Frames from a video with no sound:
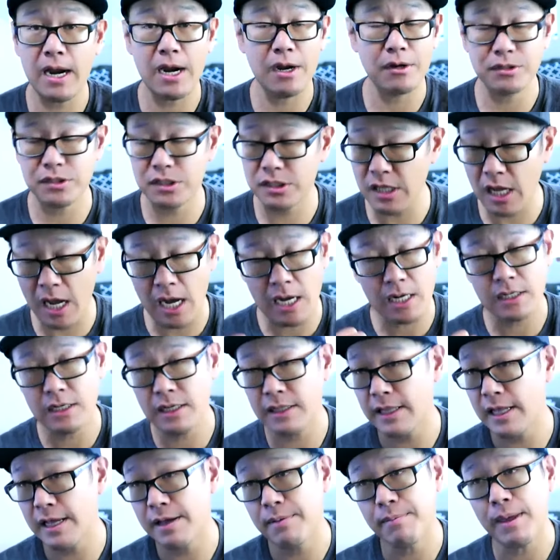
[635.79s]
I was just talking to
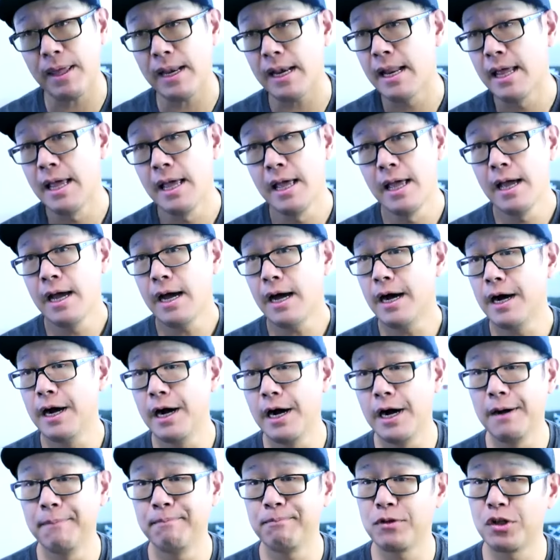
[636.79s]
them, and
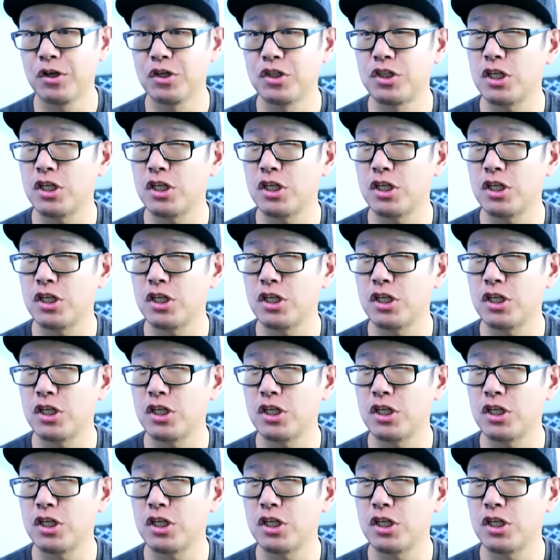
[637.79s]
there's